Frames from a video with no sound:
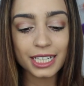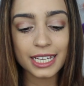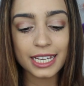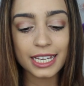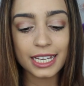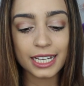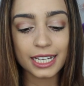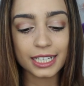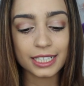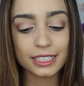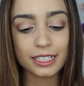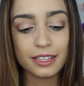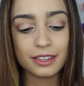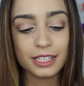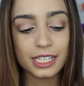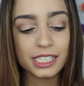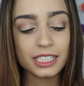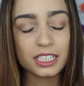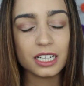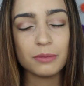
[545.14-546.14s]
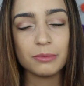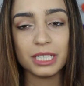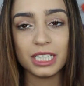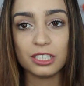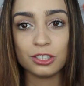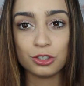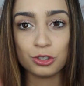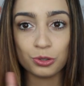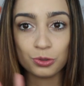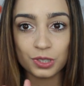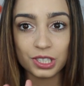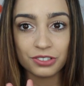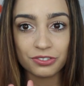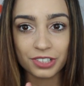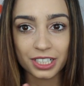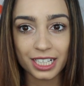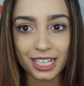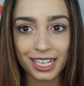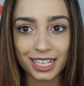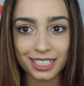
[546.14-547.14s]
And these come in two
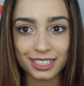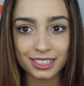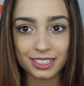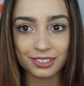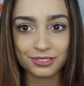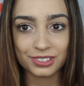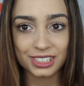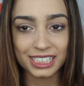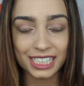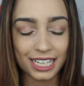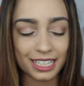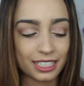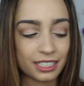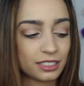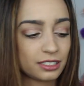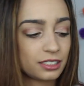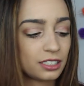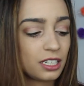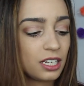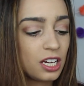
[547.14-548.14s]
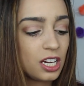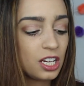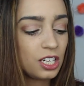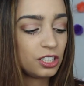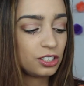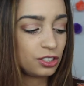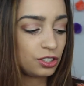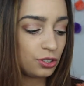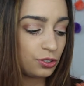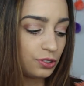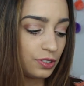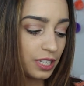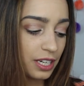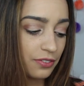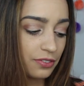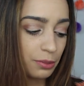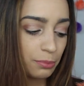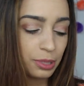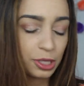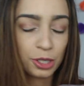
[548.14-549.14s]
different kinds of settings. So you
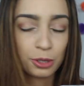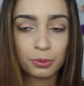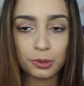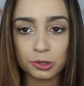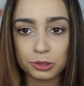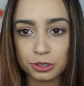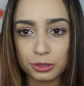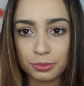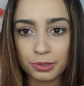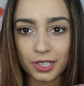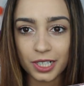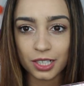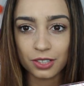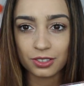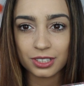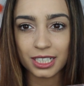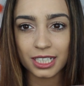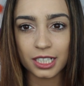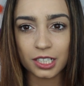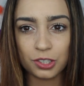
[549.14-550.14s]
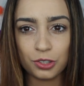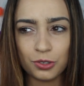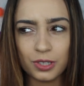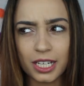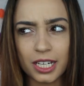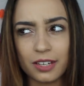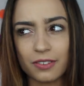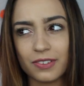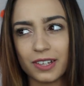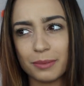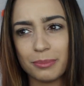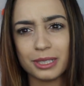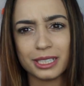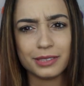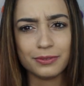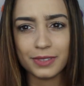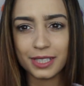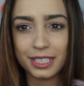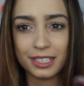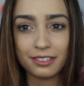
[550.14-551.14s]
have the bigger, bolder brows, and then you have, I
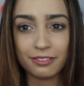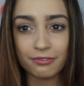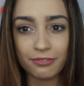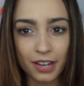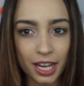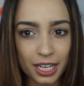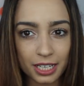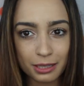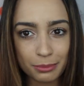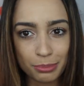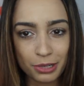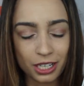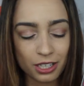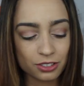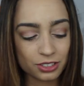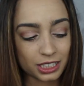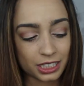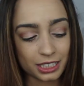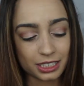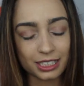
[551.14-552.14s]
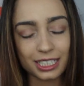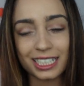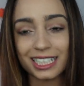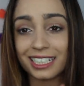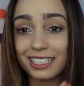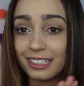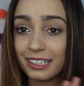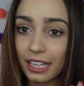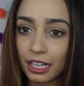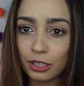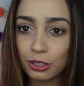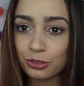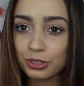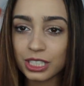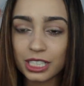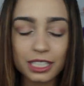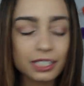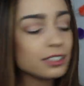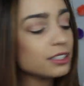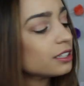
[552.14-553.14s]
believe, the defined brows, and it's like in a yellow
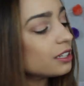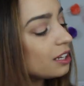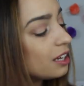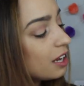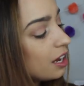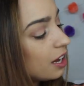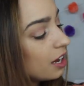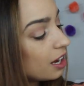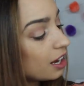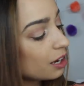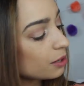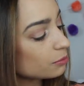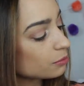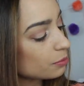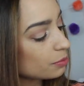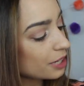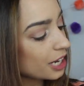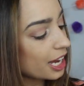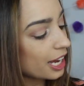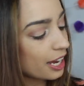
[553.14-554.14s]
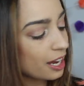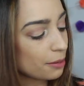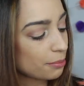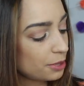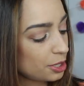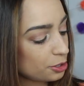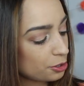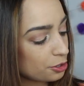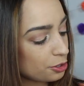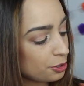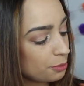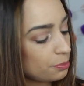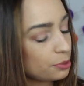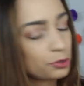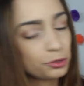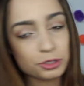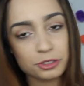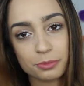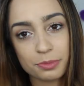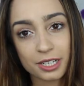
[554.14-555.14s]
tin. Um, but I got bigger,
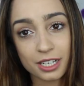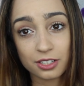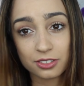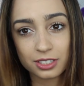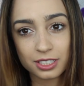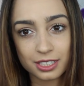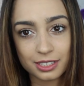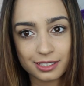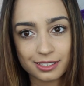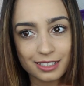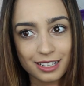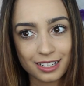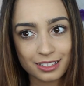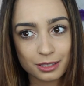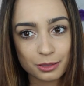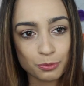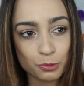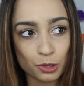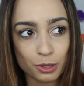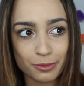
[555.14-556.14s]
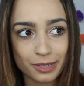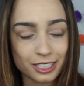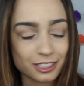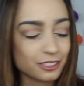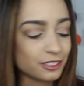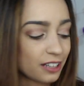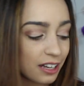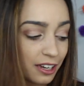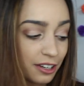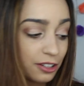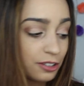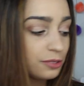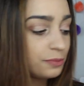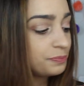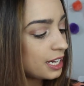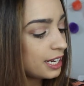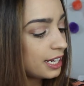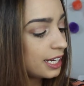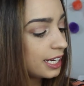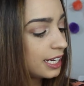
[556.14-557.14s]
bolder brows because that's more my
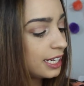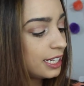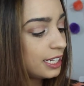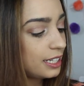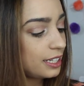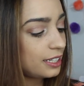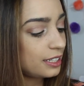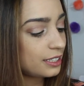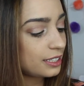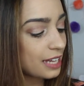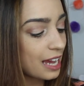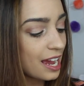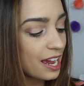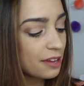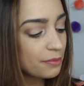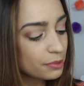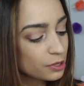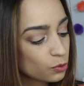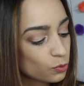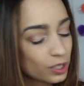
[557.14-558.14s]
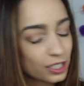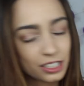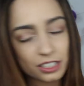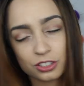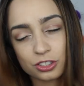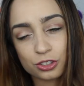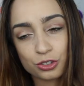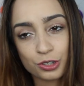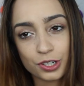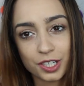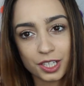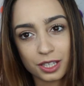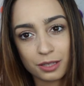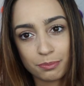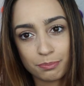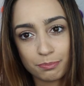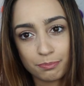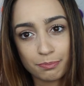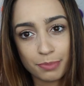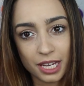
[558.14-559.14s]
style. And I've been wanting to try
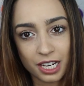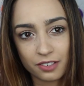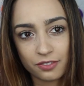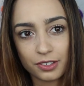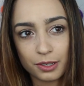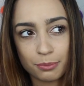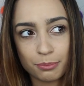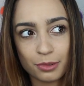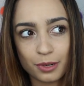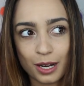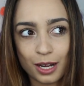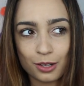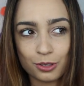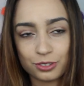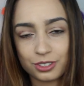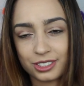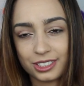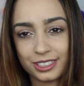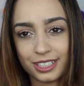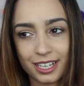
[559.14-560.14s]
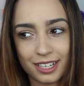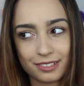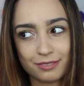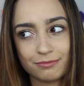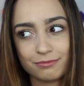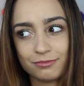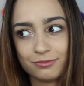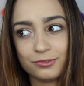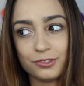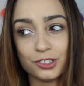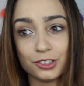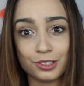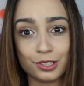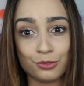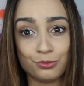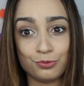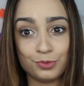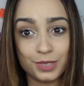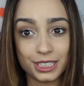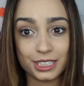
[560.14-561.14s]
the Benefit Brows set for
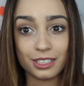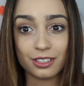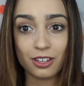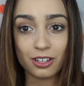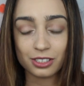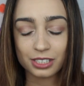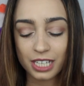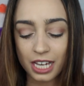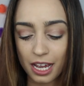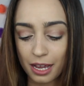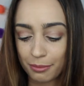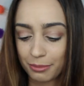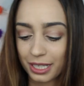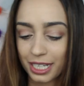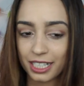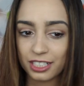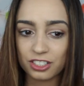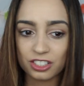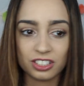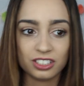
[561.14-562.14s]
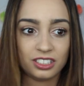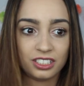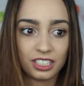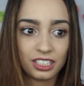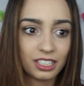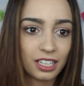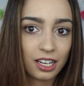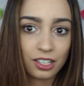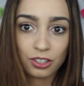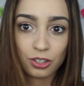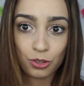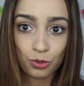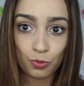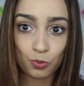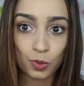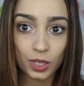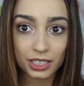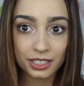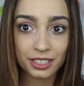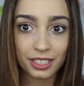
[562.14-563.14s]
a really long time, but I just did not know
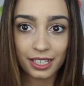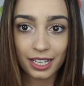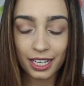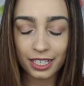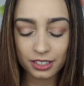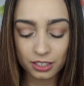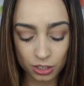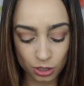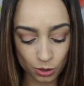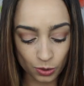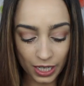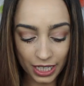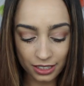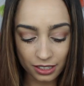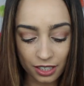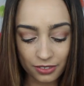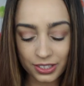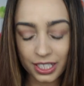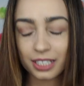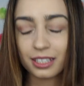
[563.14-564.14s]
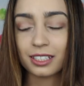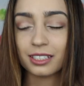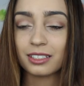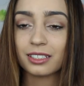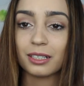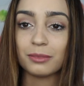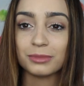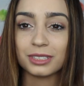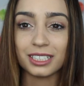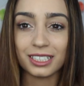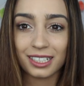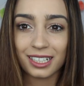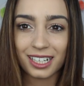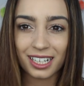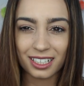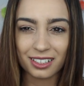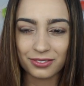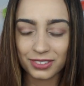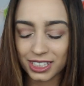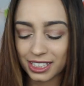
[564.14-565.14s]
what to get. So I love that this comes in
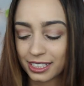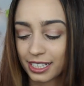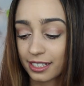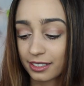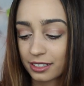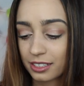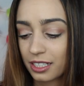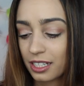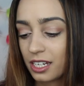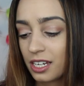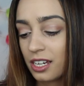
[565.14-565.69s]
kind of a set.